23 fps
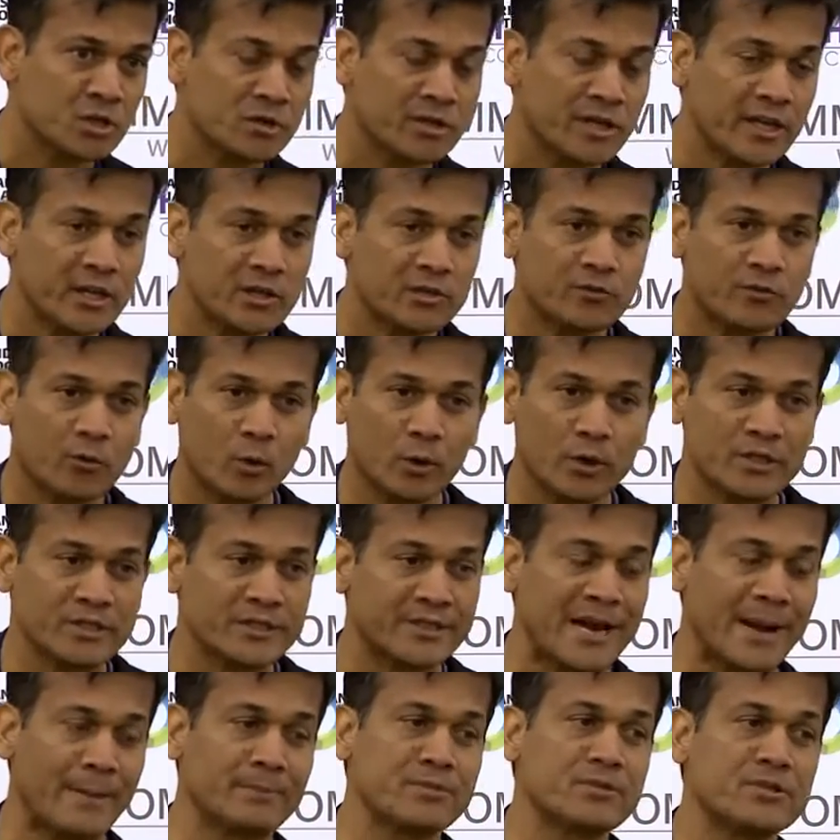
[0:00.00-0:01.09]
So these four
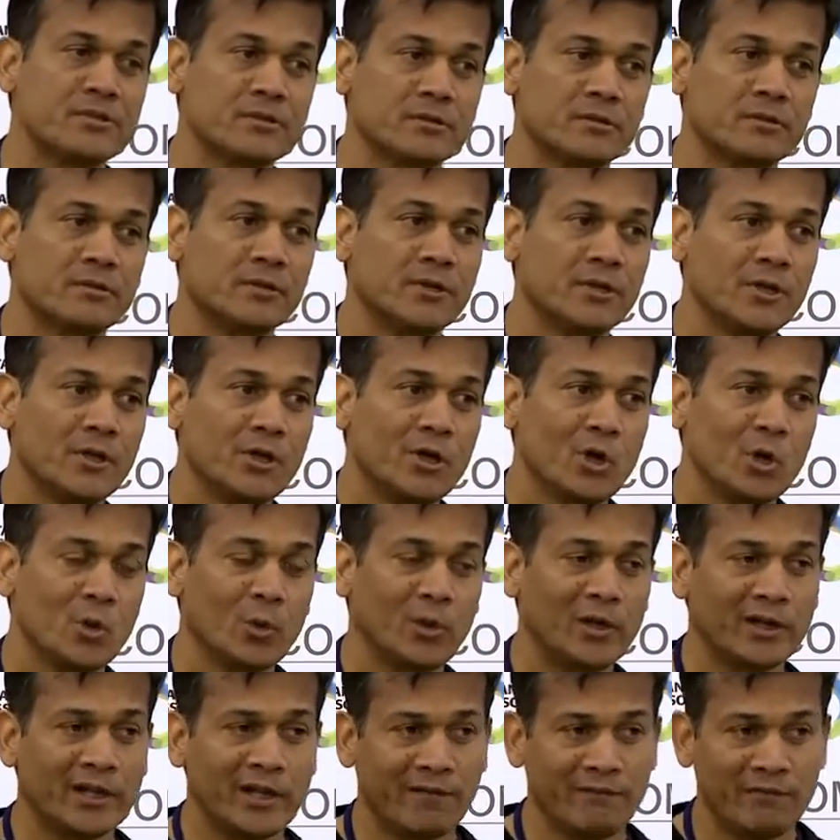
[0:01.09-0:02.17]
steps
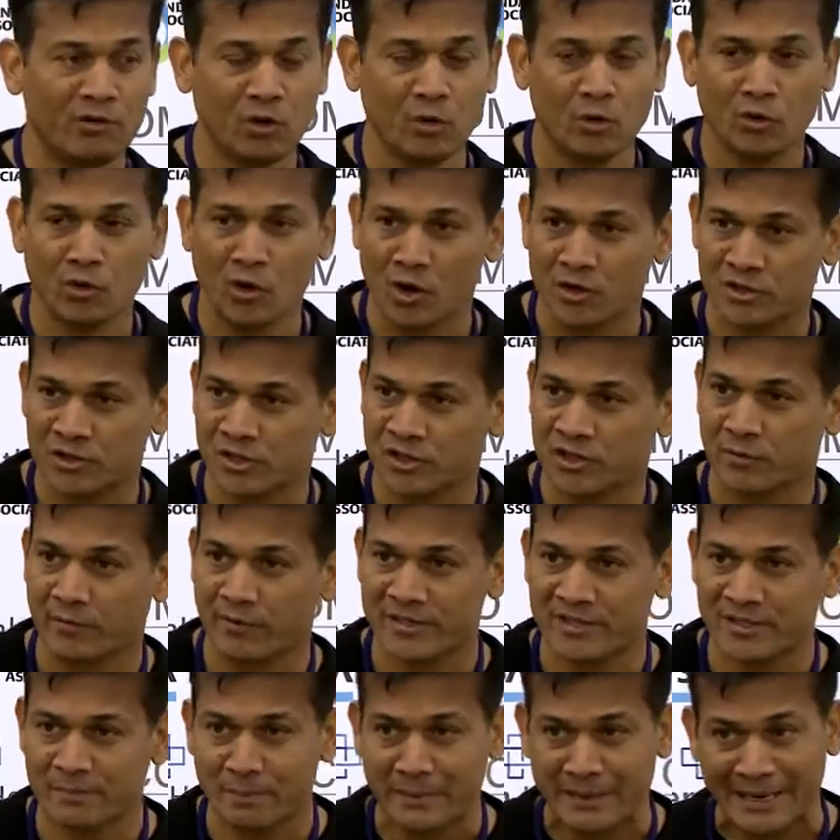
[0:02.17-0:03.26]
will give you not just
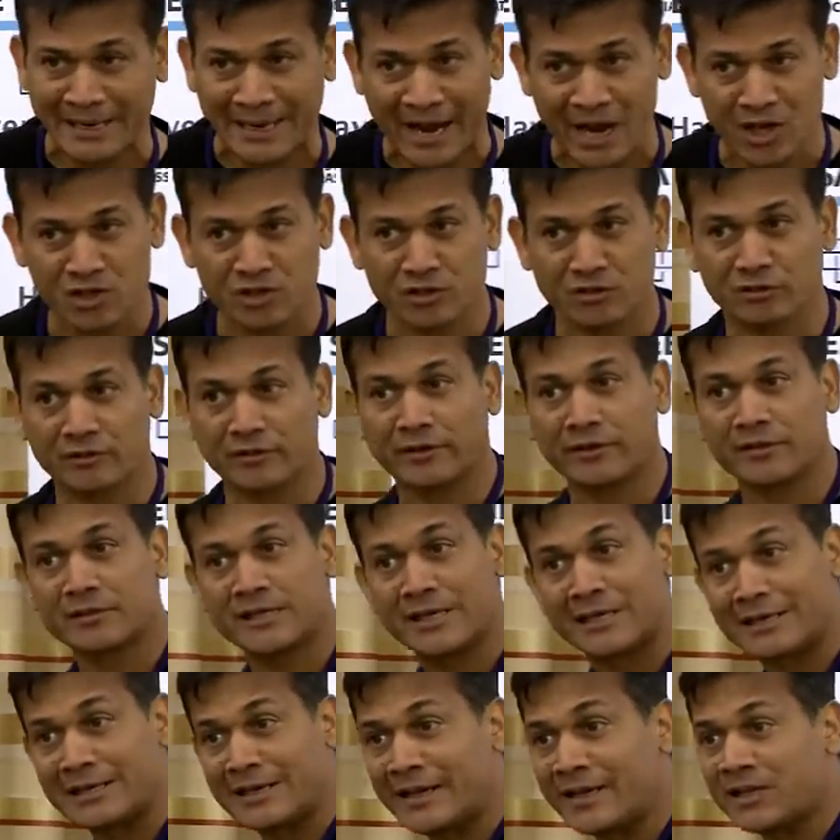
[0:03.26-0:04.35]
risk mitigation
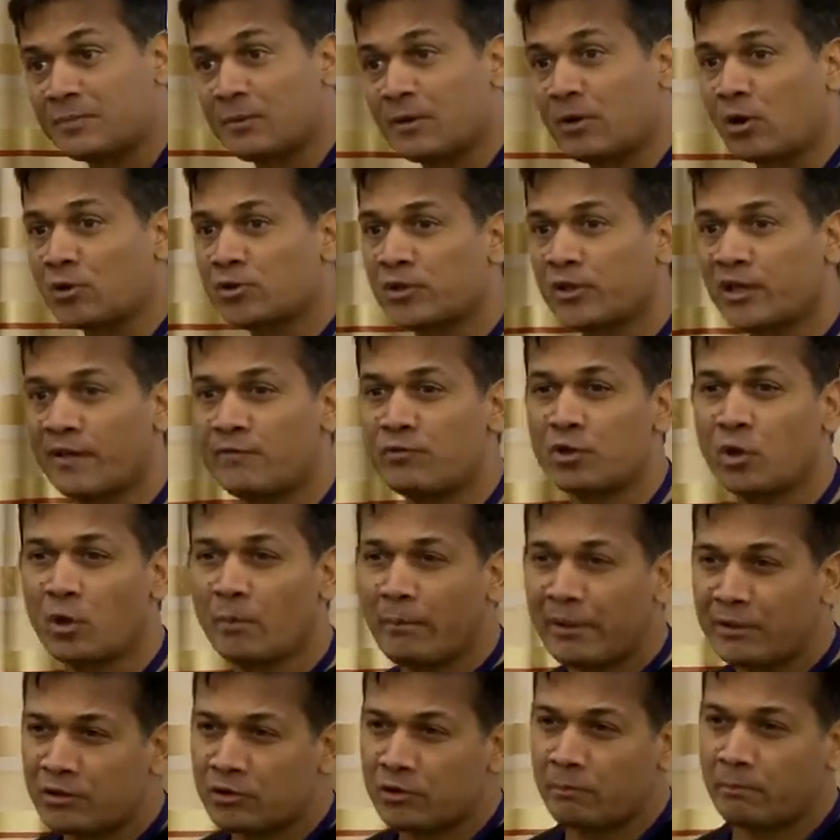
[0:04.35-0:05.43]
techniques, but also give
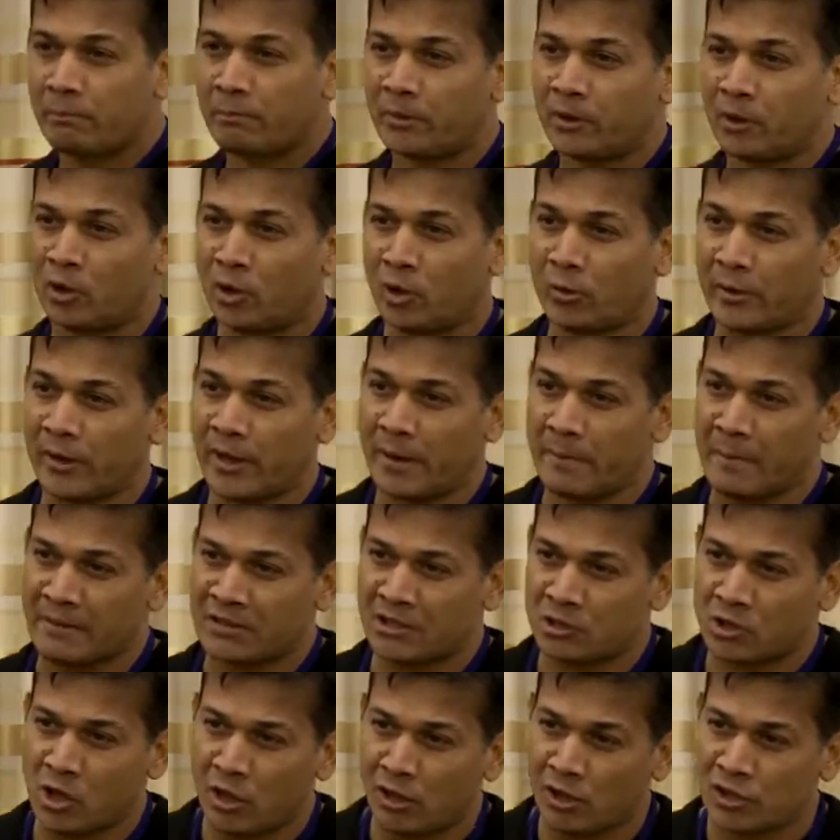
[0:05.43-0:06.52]
you a
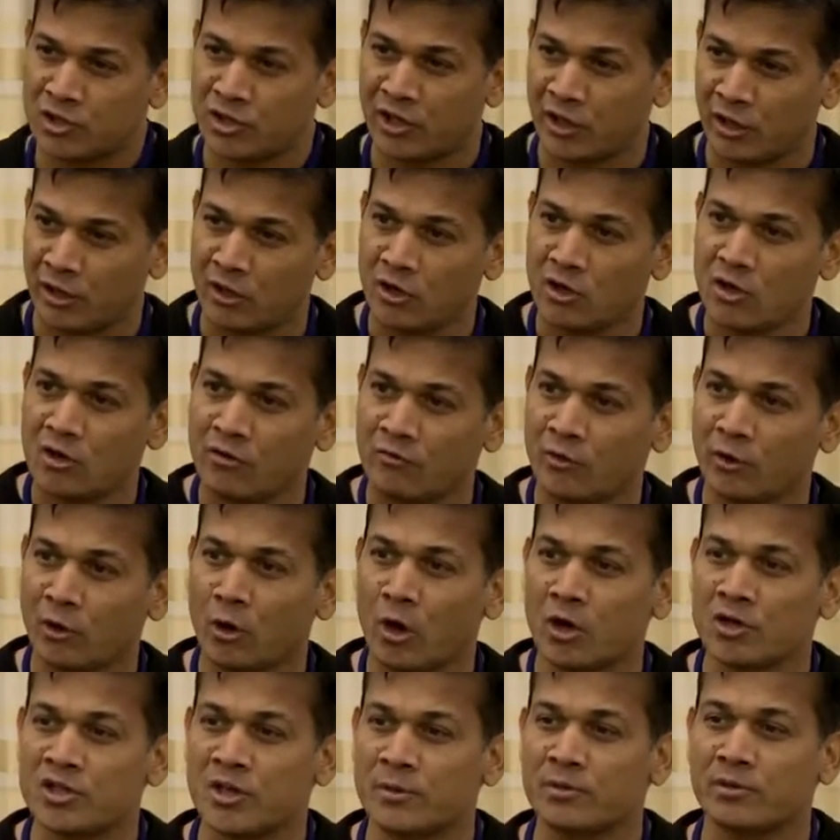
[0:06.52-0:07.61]
methodology for
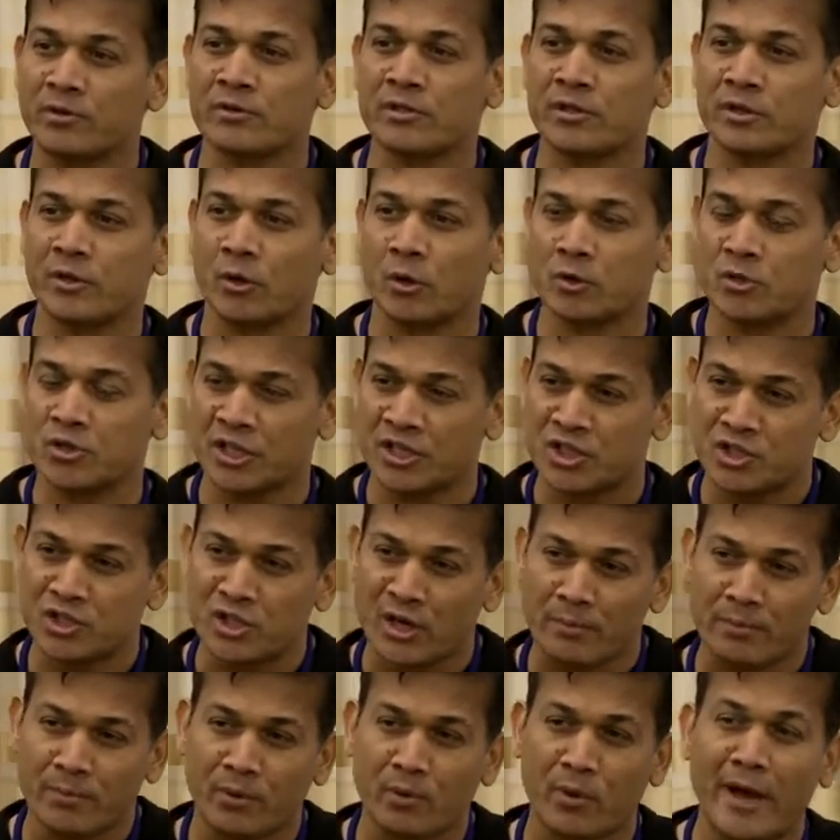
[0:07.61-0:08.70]
you not just just
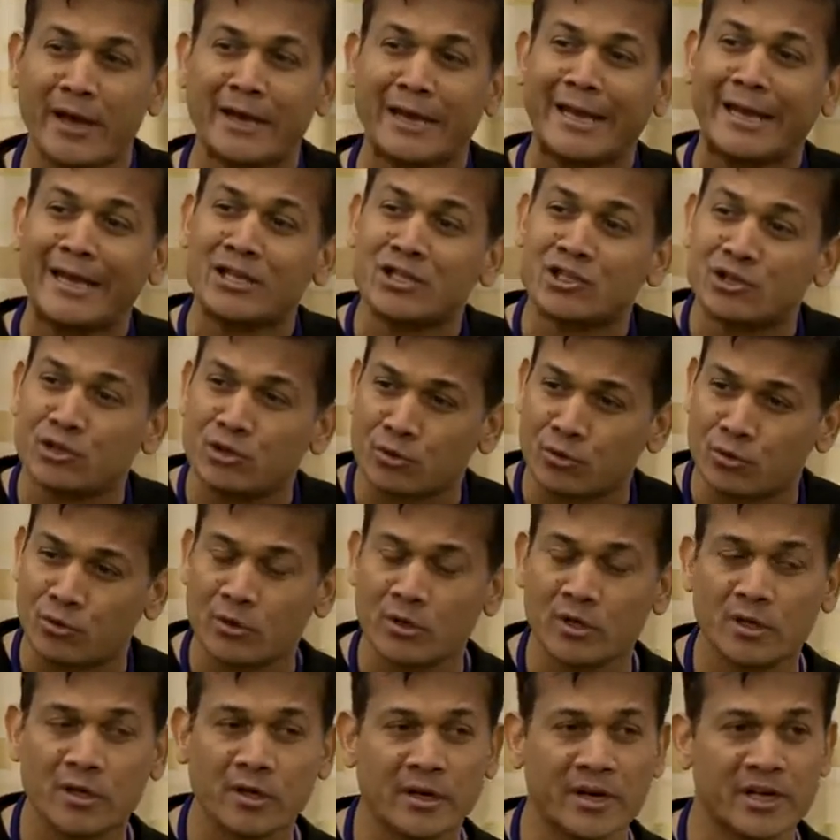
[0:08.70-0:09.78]
jump right
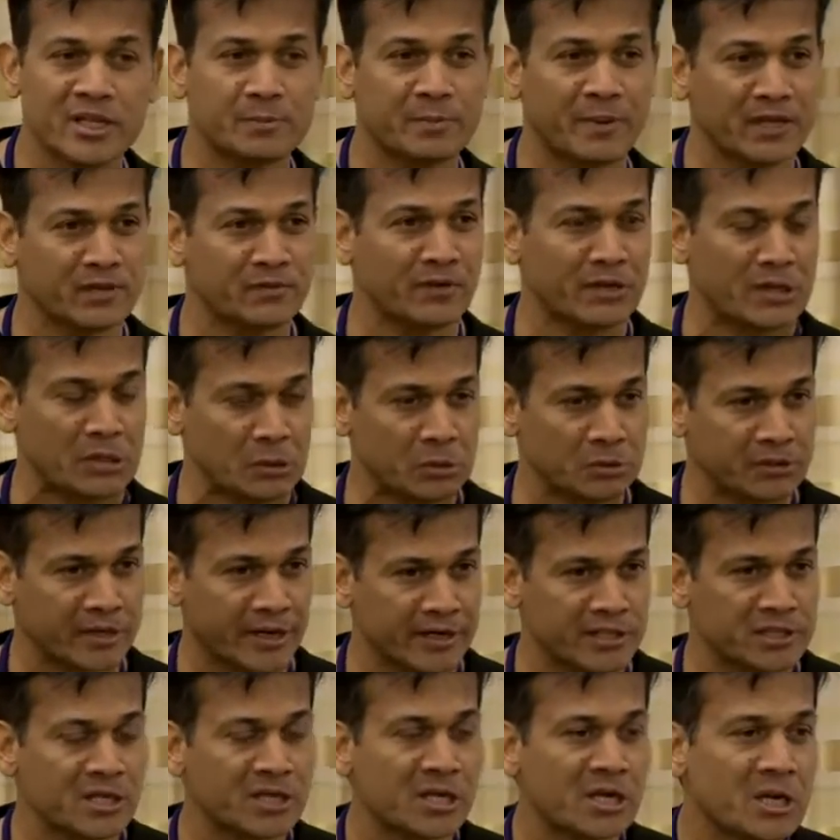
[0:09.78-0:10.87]
into a specific use
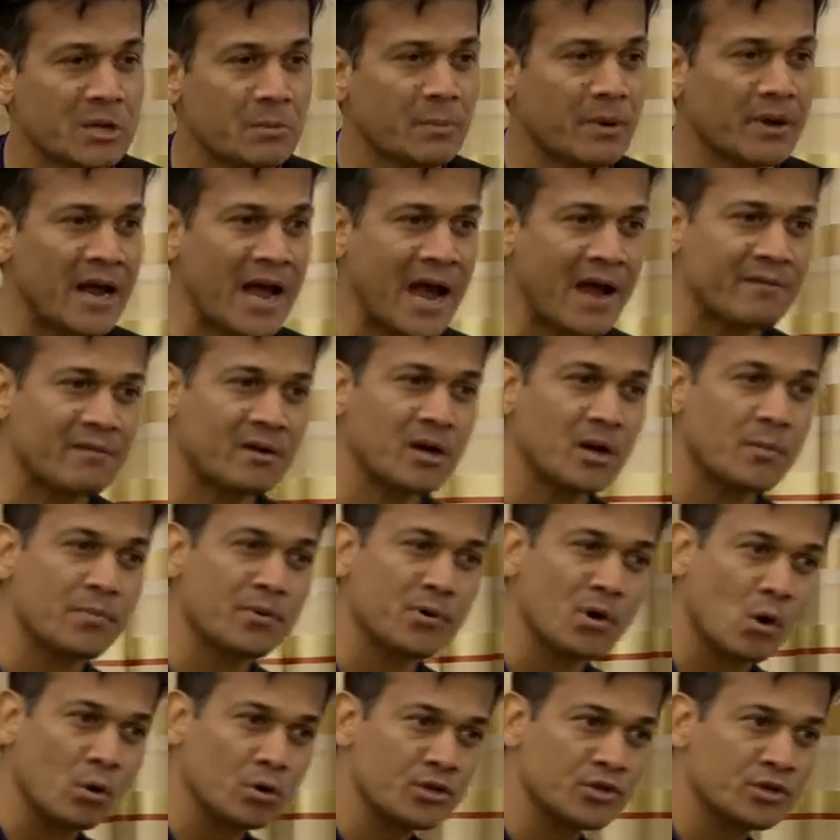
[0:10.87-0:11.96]
case, but have an
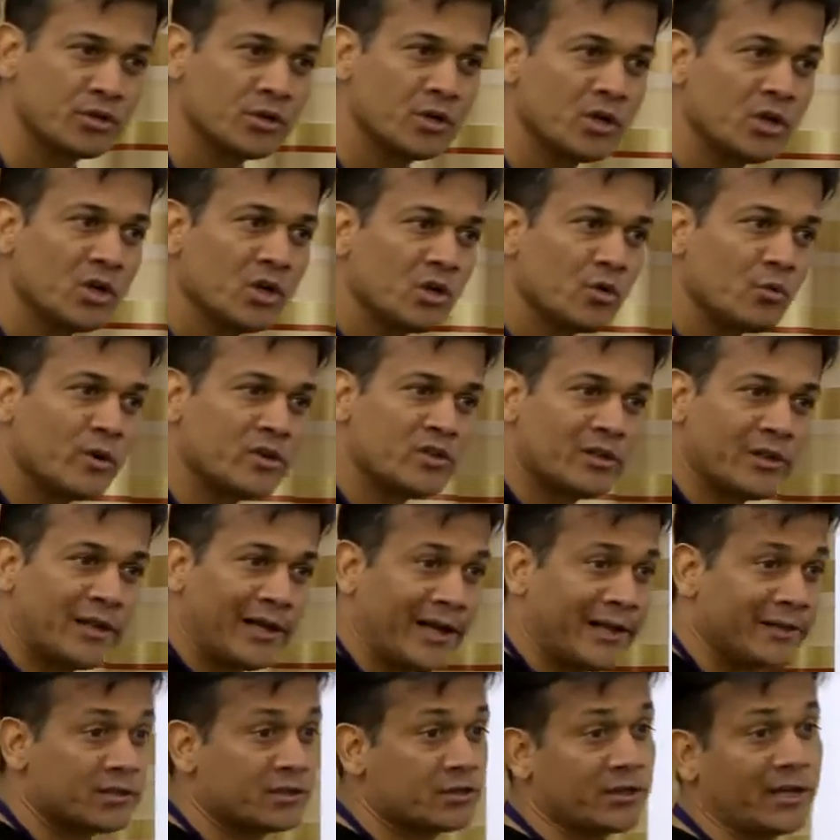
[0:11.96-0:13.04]
approach which
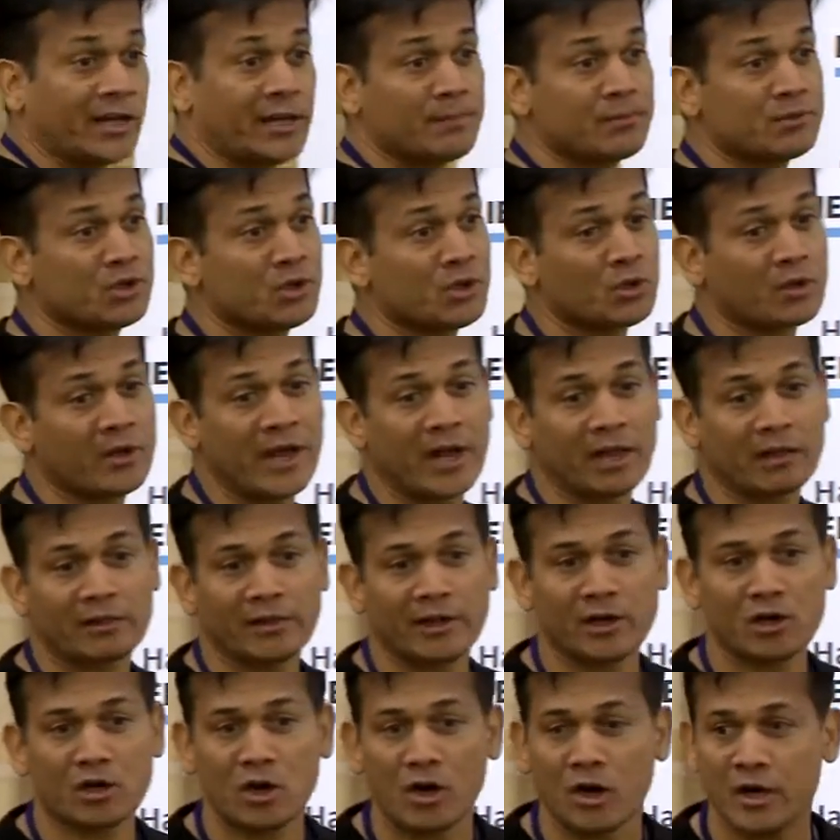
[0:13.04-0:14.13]
helps you
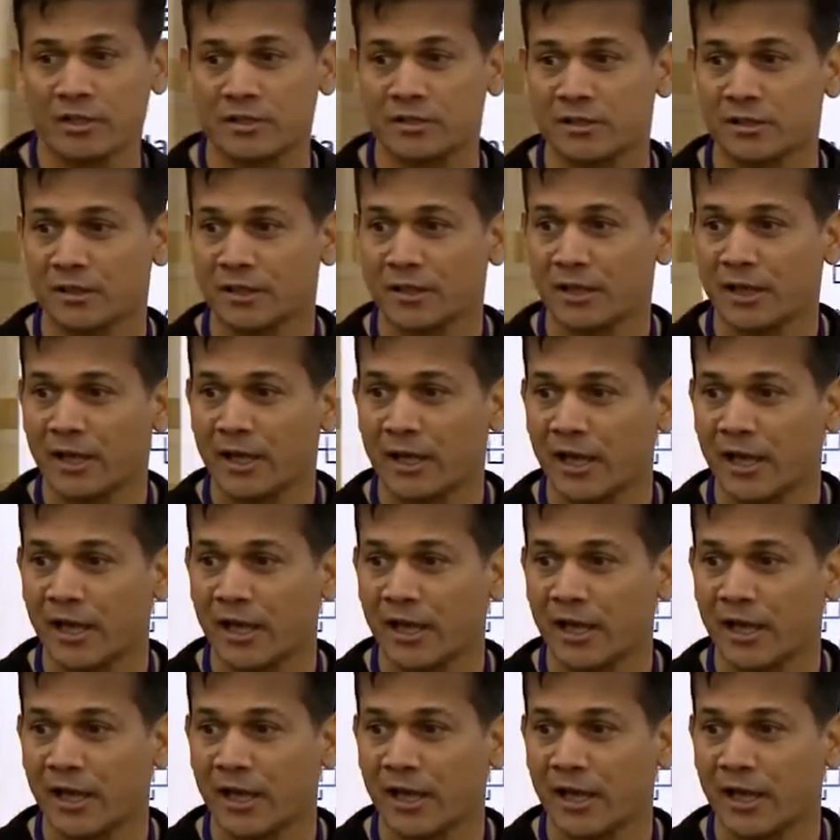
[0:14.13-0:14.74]
calculate cost,